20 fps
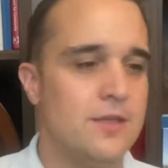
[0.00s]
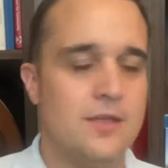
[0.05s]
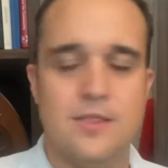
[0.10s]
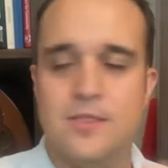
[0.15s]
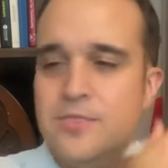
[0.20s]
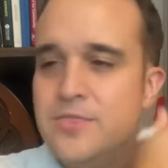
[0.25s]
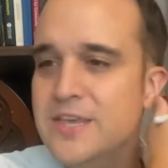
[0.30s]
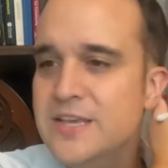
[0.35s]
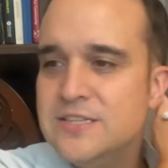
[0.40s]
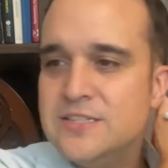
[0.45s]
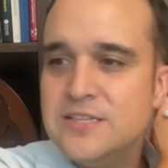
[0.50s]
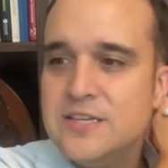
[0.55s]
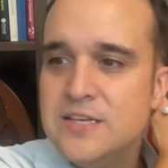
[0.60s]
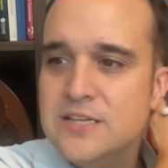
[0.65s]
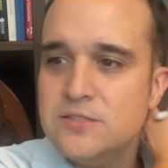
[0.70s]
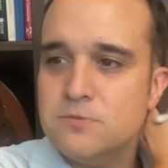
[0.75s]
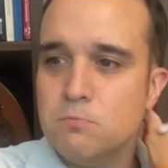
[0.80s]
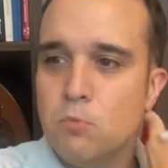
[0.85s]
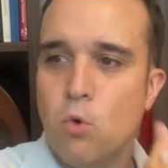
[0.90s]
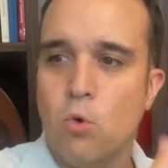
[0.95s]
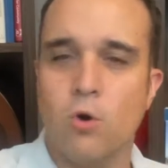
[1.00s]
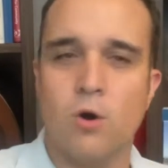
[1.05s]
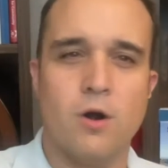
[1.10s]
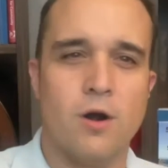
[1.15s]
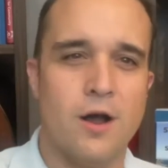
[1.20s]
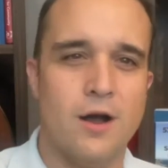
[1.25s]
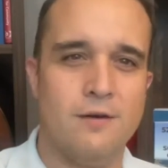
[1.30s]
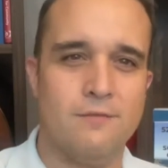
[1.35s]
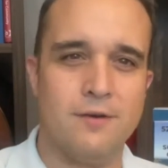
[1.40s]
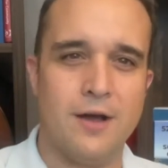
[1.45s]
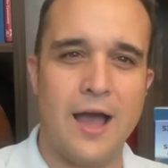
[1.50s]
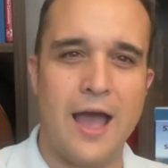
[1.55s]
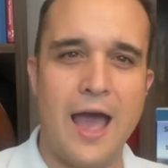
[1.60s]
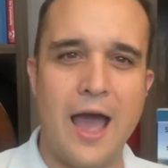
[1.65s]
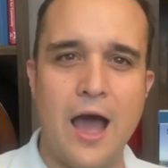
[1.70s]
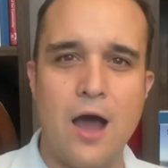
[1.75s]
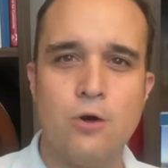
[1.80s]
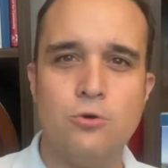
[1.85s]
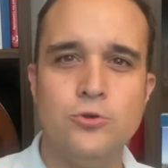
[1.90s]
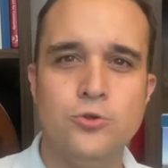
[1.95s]
This is more of
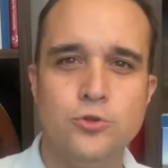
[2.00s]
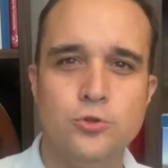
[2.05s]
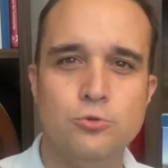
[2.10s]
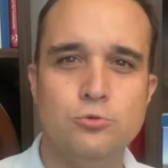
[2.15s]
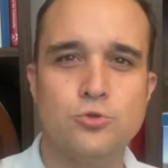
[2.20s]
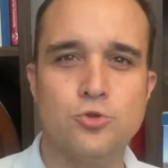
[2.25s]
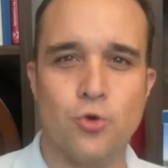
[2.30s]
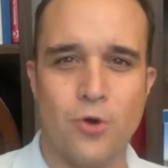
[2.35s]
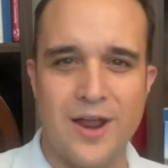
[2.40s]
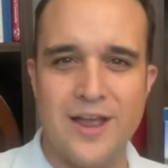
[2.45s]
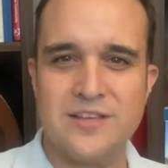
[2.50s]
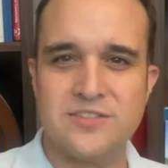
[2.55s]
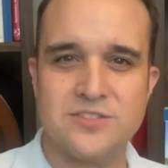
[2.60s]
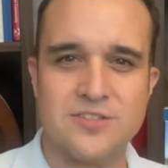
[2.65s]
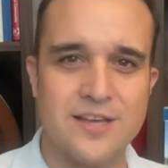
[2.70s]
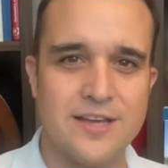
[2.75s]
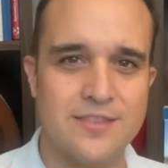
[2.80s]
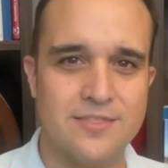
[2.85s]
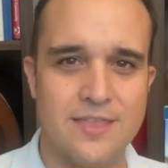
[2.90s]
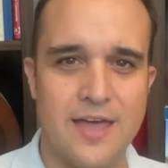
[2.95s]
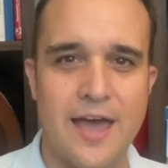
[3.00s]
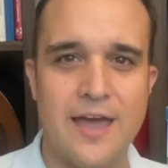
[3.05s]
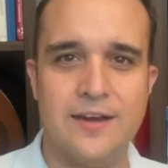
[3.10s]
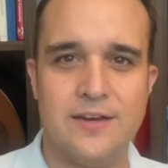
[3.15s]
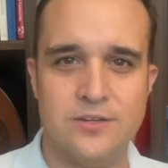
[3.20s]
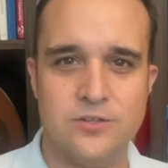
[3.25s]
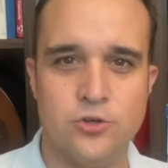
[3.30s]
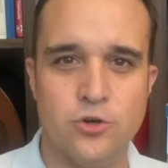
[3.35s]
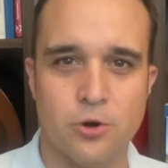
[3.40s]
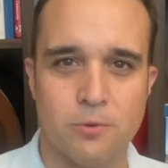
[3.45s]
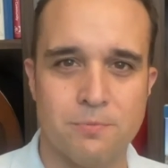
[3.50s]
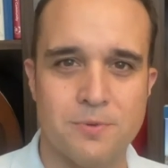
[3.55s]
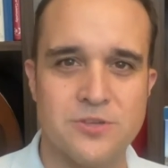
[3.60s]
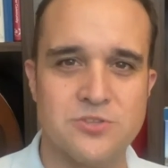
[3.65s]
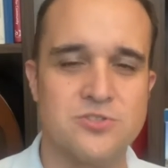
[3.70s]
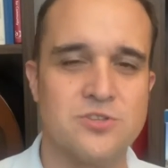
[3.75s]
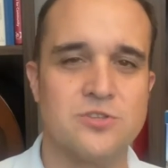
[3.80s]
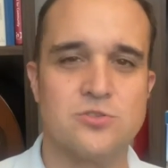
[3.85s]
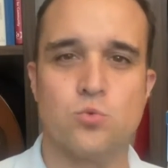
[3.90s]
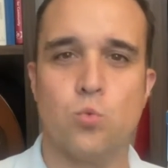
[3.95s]
how you translate that into your
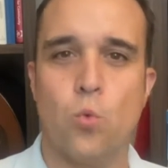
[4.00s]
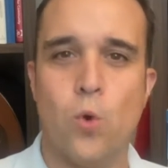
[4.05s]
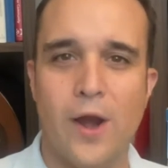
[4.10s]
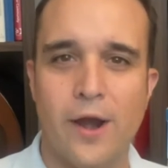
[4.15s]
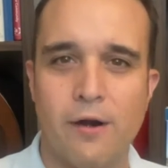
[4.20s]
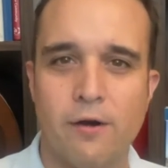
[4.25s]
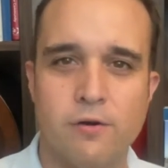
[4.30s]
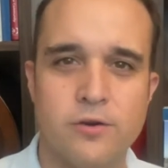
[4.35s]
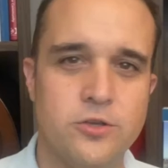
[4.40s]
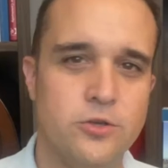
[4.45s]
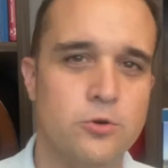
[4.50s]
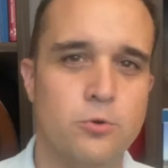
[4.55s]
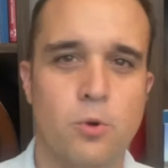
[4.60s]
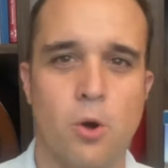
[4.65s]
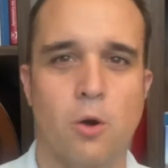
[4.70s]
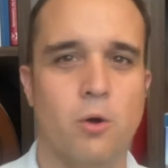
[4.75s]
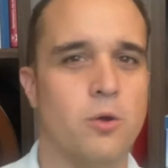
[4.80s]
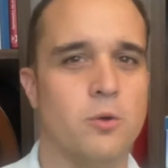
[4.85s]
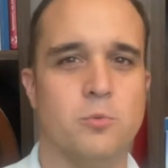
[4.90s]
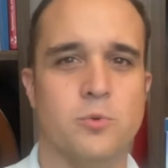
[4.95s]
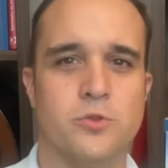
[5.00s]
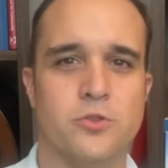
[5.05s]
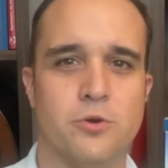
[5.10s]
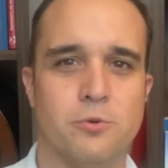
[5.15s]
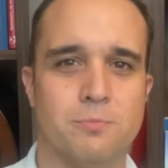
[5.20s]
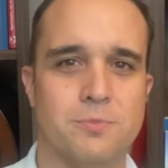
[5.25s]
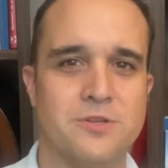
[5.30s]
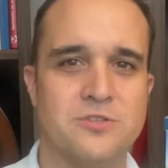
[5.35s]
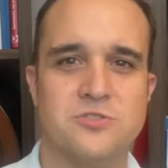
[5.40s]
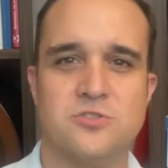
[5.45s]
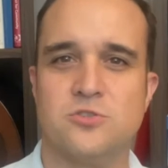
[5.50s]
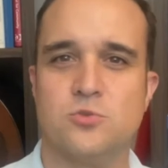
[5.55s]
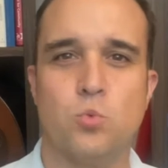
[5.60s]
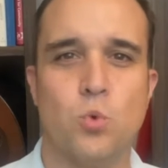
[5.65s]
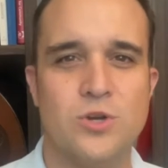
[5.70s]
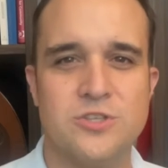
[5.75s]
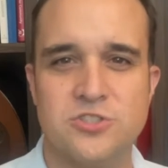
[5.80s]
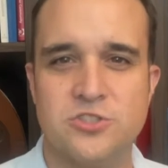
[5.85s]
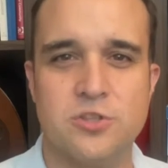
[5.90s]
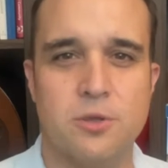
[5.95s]
business. Where are you going with your business?
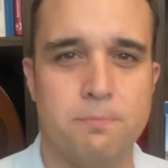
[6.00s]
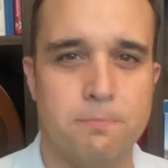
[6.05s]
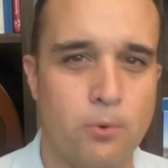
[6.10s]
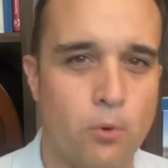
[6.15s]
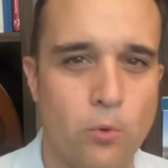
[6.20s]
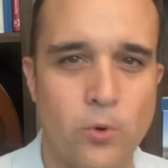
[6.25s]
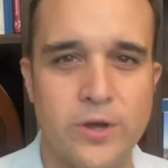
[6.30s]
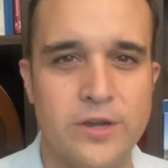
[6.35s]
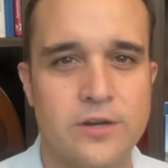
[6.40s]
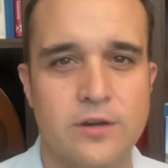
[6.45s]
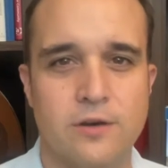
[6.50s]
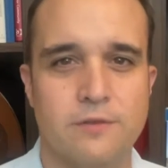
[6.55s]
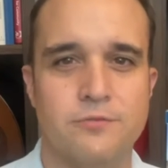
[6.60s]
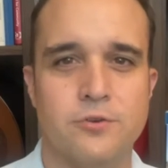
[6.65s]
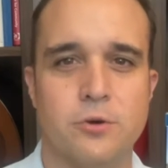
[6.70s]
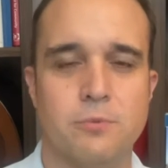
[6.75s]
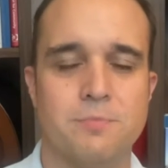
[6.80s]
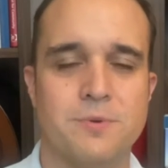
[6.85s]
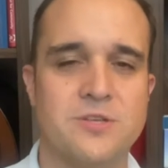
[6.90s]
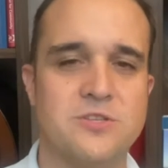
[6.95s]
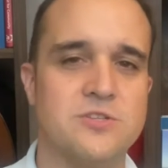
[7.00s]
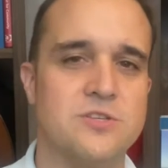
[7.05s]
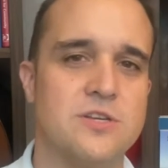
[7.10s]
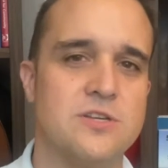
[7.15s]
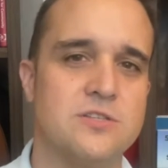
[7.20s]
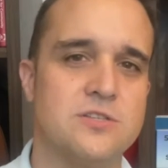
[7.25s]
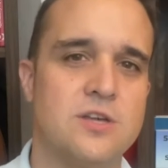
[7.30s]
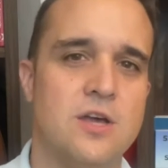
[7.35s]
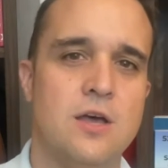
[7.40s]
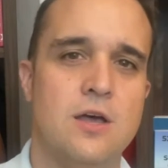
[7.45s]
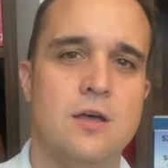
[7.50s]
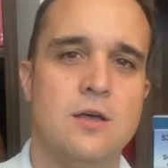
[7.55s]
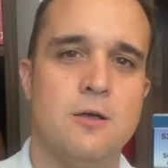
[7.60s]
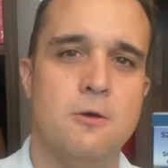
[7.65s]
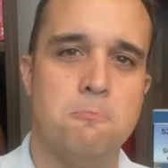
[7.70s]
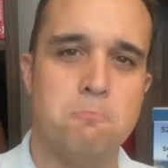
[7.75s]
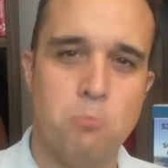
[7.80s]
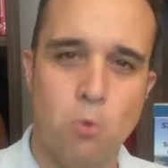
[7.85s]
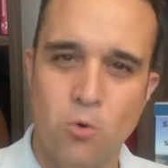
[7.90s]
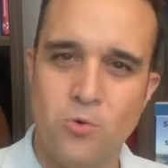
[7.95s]
What's the point of your business?
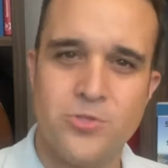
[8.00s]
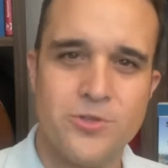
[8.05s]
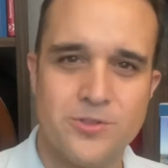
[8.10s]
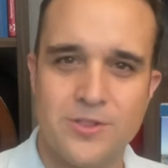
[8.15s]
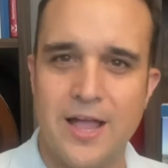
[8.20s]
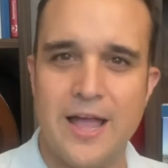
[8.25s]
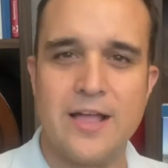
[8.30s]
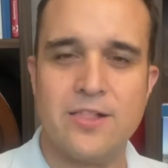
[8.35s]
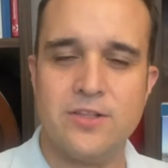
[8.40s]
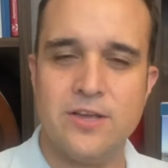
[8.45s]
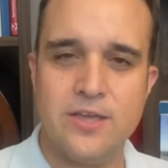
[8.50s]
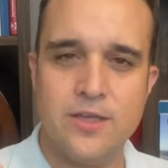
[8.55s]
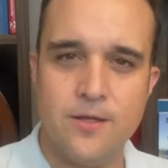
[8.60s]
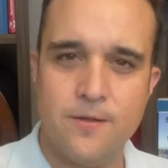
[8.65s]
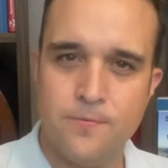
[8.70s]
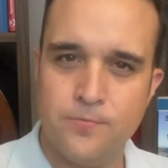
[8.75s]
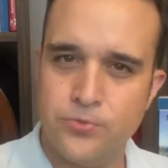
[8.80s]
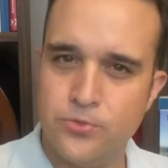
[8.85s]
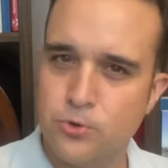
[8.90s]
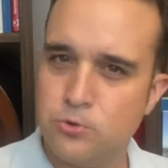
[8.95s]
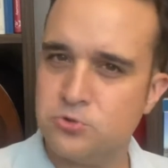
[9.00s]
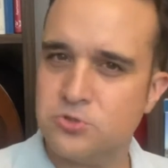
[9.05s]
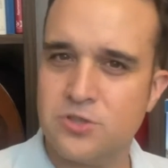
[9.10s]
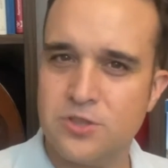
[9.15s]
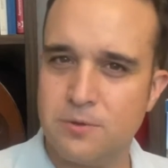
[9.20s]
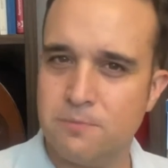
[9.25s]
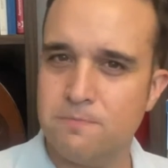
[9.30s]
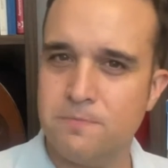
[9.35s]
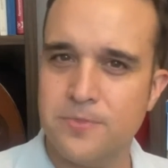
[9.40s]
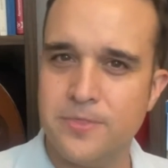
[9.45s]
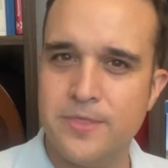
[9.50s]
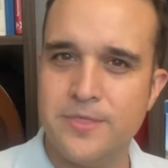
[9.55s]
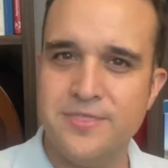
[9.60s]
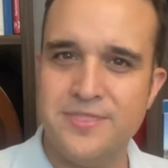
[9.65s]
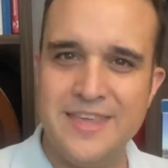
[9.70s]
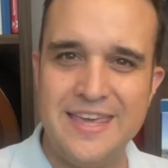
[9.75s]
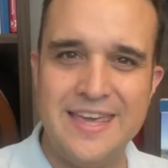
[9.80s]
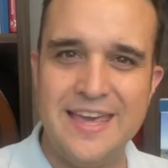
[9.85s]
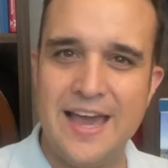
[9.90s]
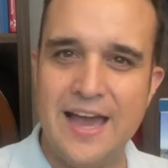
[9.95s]
More than likely, those are the
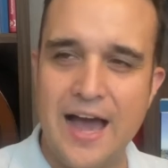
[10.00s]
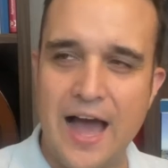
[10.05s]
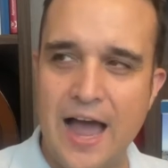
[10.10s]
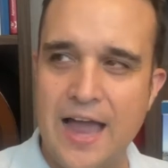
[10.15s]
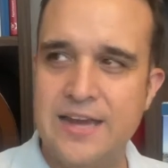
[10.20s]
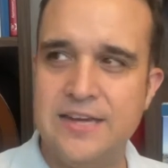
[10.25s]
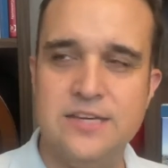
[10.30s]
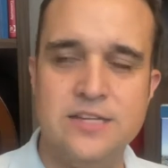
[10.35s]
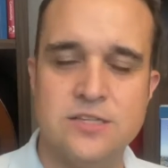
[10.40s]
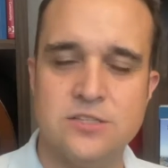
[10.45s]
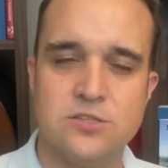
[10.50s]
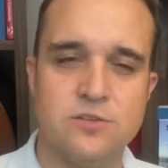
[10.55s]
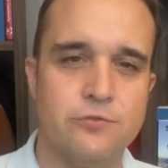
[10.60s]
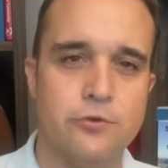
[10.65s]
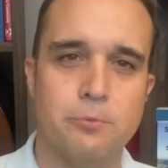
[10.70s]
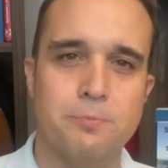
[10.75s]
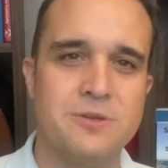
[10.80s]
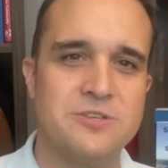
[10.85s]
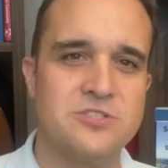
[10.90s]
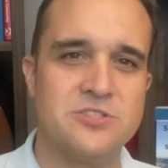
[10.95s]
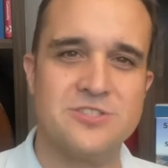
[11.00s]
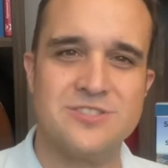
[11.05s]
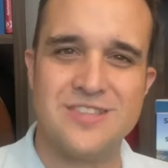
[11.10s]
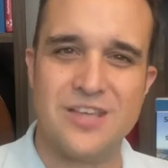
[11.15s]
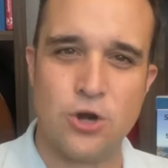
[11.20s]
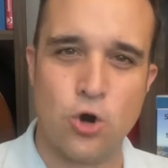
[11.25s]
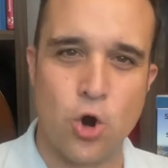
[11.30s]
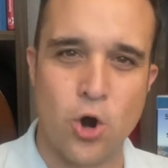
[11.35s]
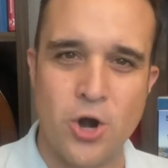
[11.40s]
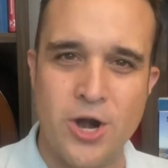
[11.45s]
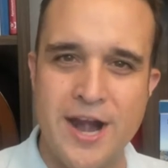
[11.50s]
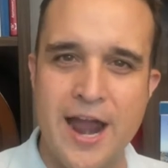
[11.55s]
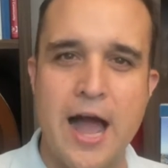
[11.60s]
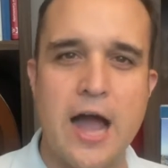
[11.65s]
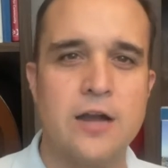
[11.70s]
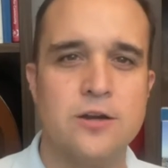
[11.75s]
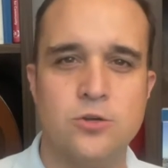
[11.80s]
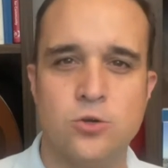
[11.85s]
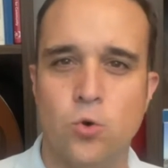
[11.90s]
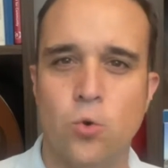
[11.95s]
the ideas of your business that are
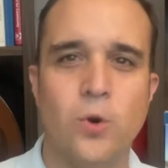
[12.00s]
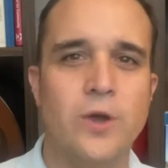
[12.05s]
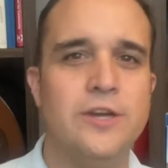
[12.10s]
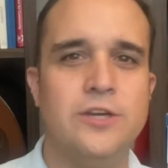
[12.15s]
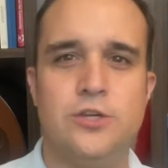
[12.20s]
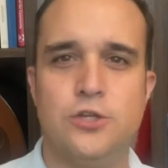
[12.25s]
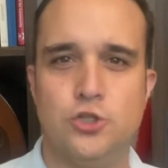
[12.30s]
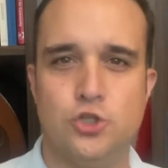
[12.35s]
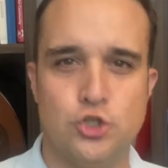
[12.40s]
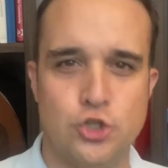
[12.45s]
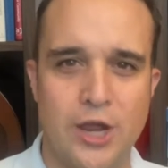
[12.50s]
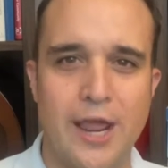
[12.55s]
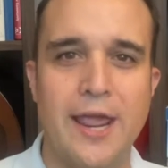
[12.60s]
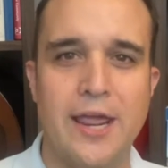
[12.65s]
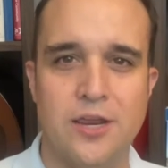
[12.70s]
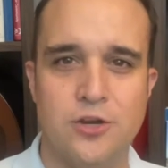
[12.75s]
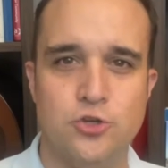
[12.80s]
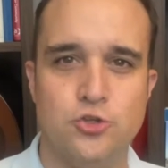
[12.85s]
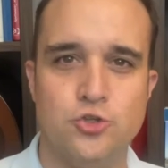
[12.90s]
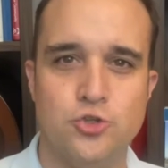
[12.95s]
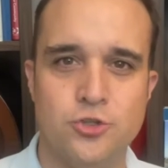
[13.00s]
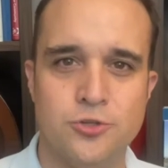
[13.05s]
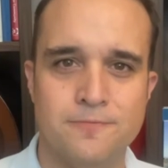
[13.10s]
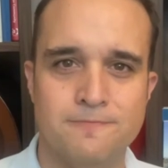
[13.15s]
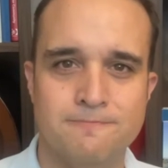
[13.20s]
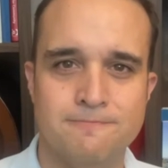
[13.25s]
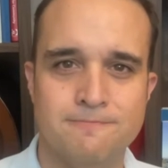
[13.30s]
not going to change.